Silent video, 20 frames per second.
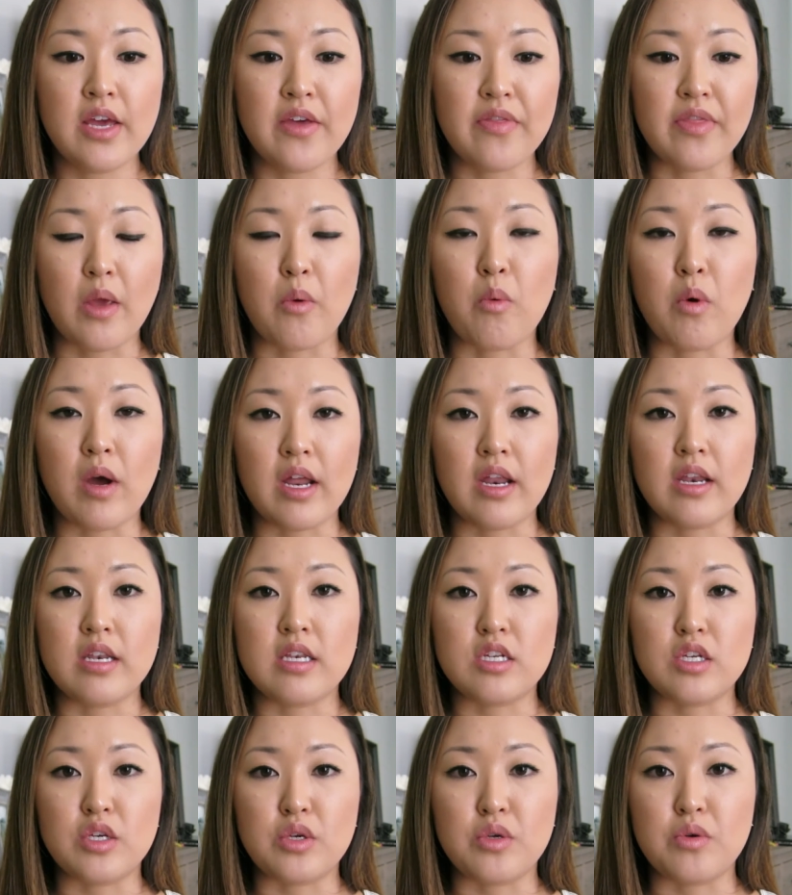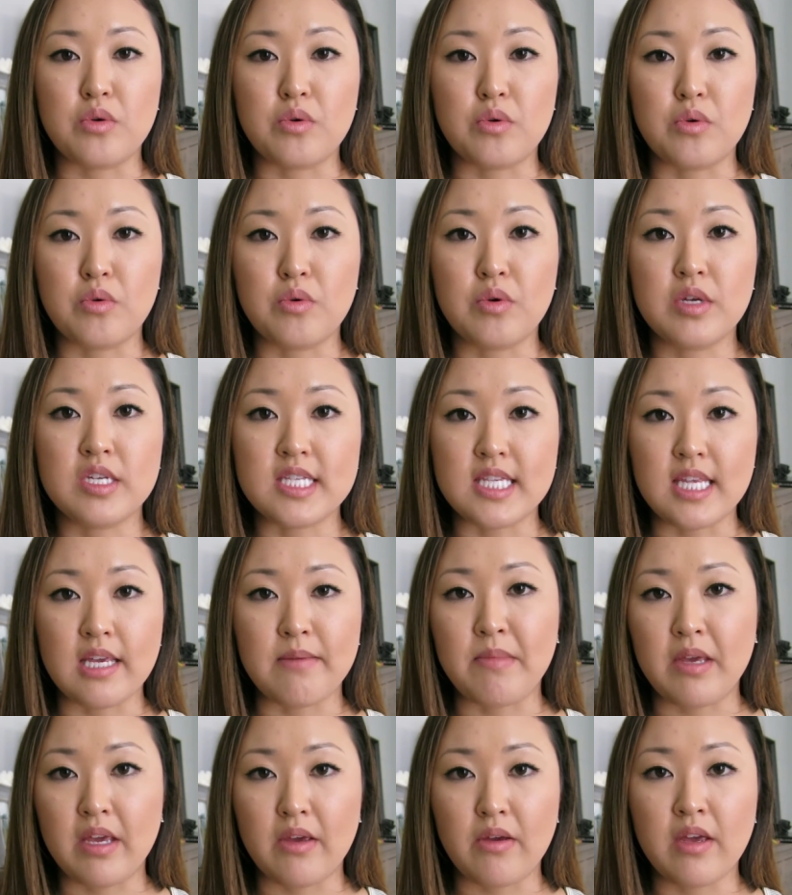they want to see
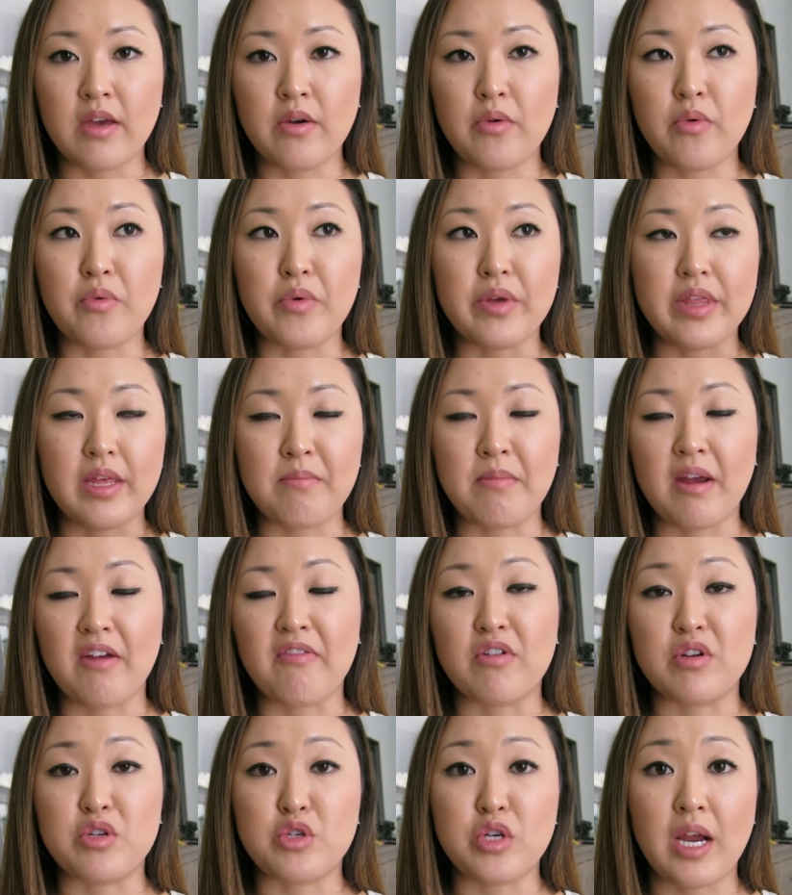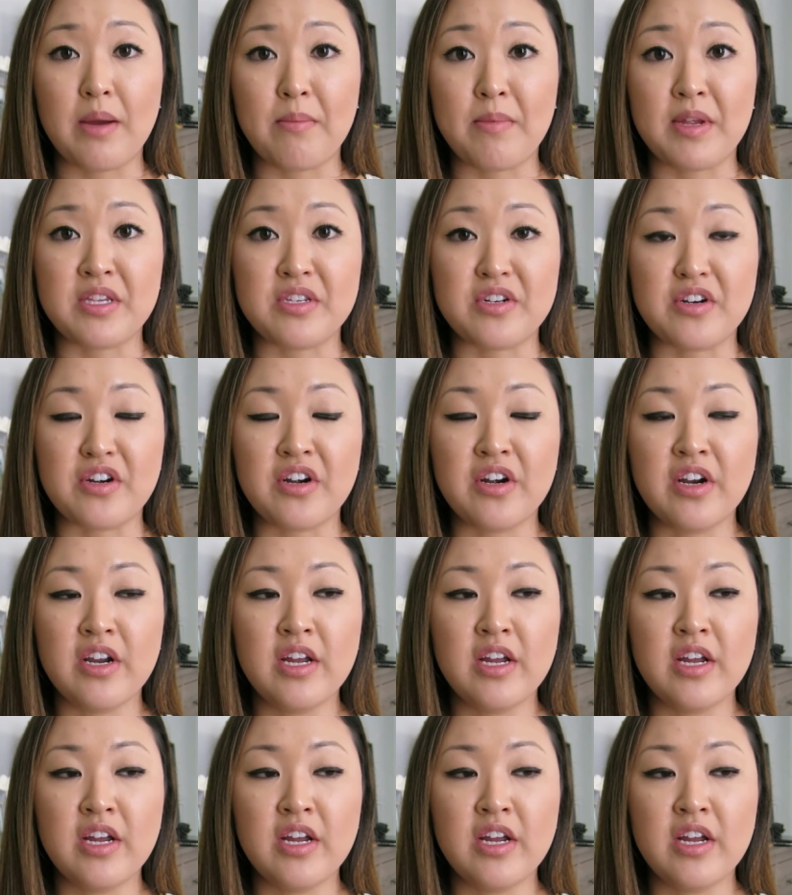me within my first trimester.